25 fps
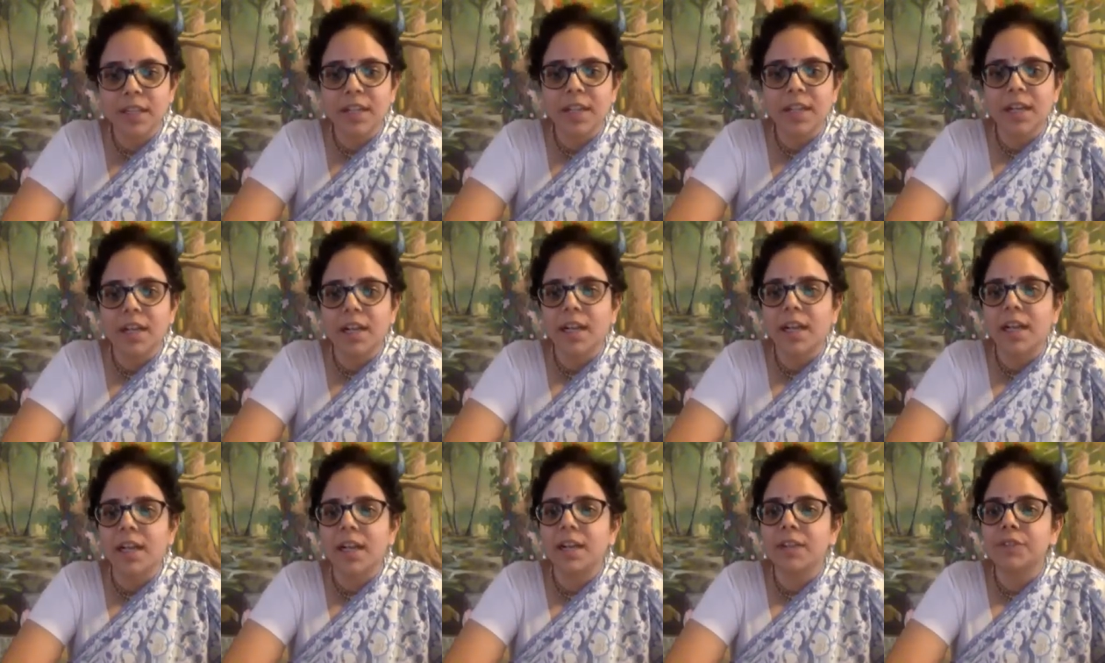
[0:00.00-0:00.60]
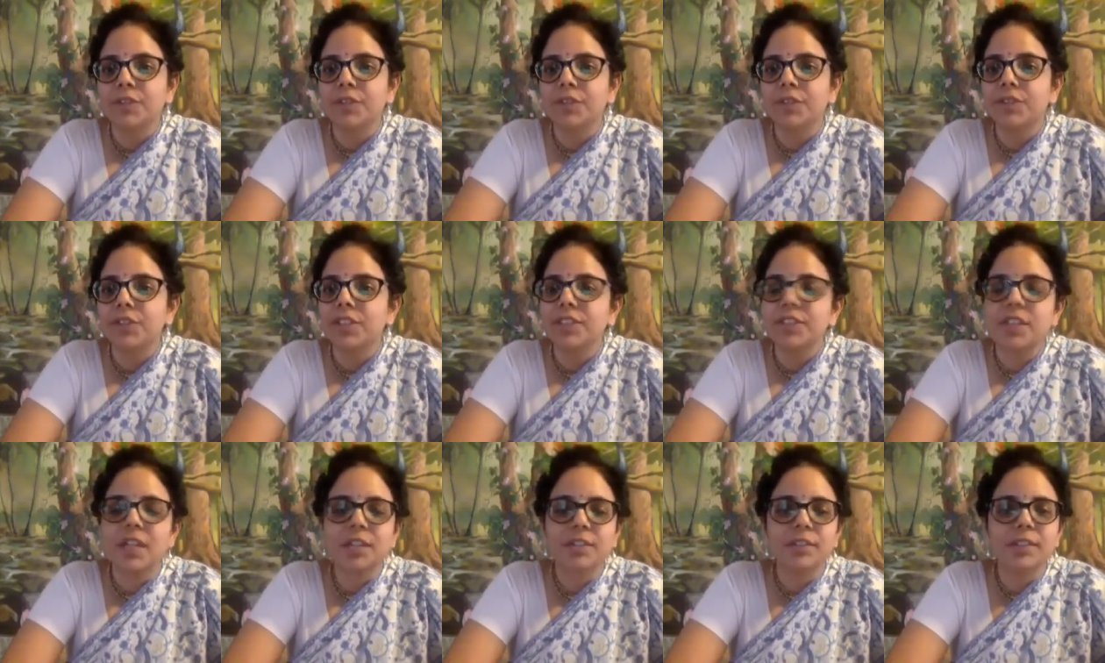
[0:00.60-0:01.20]
A few years
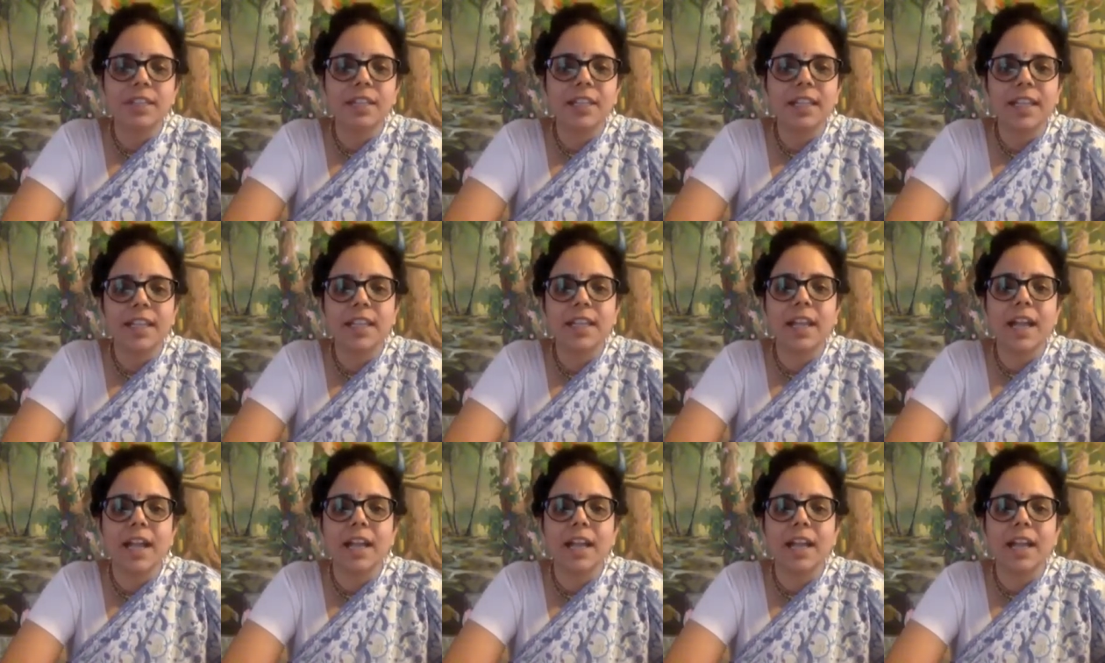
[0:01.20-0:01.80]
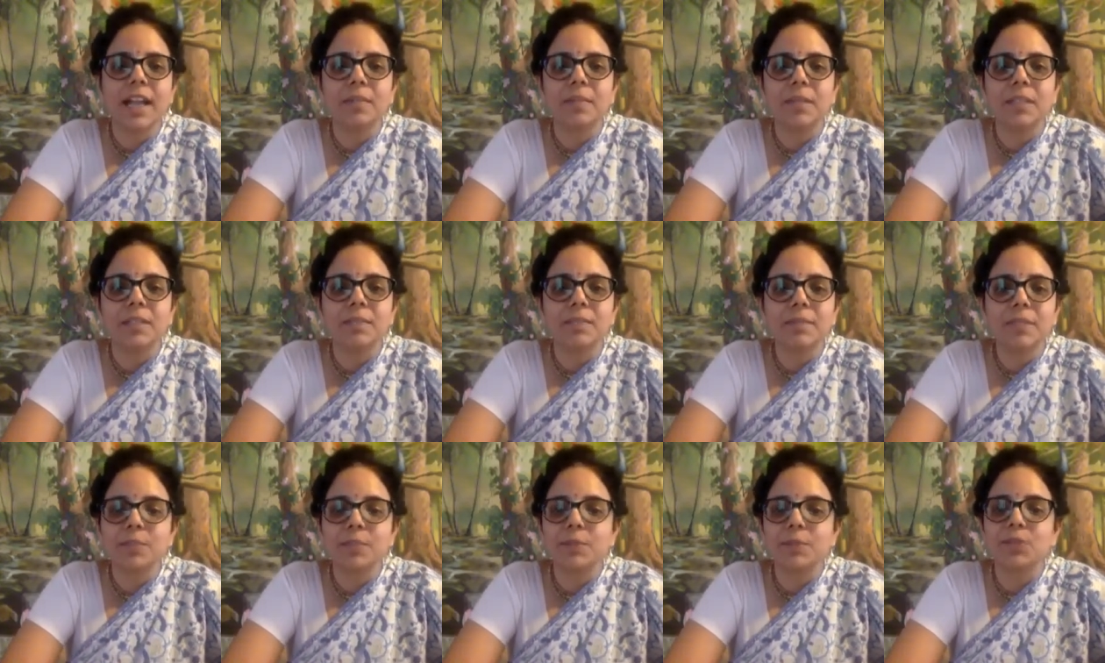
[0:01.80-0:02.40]
down the lane, I meet my
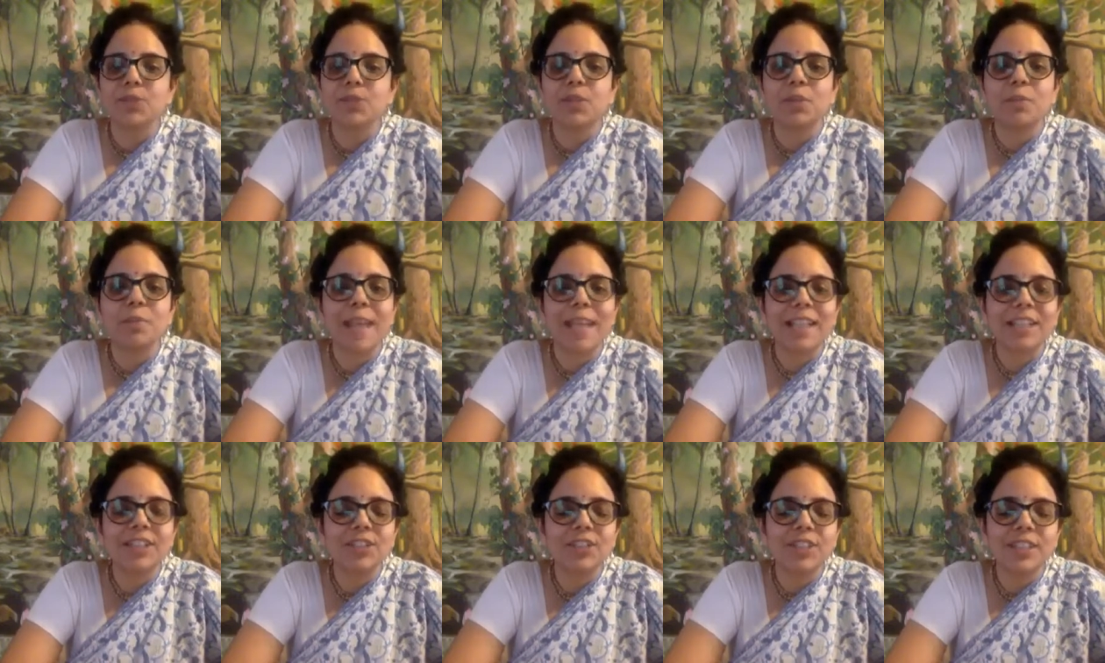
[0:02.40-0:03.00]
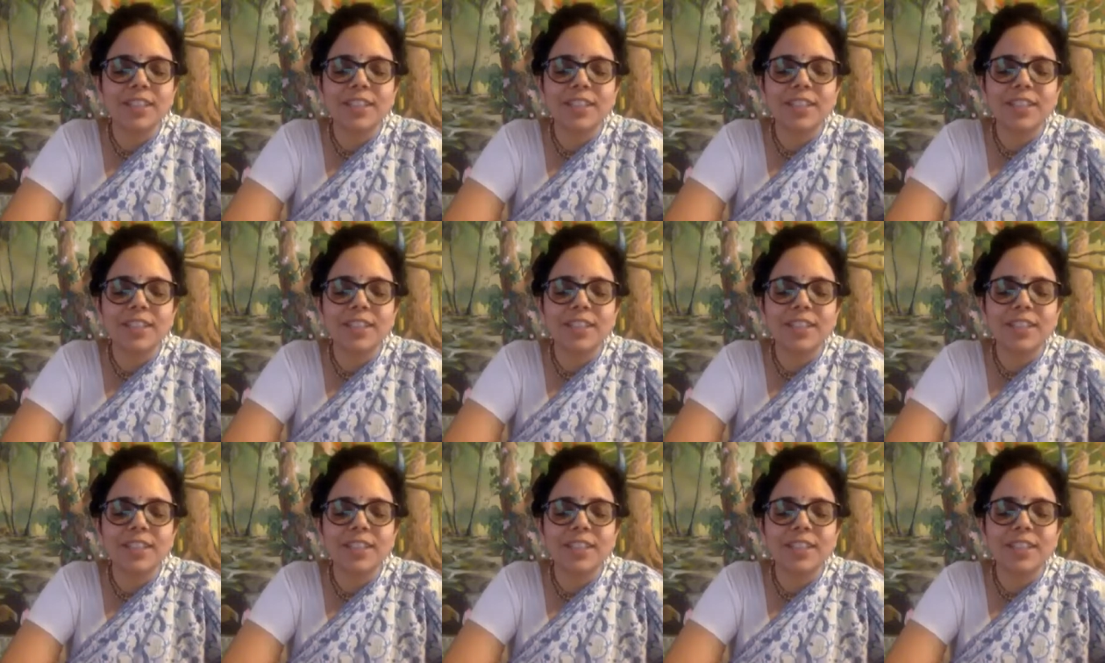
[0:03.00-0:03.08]
spiritual master,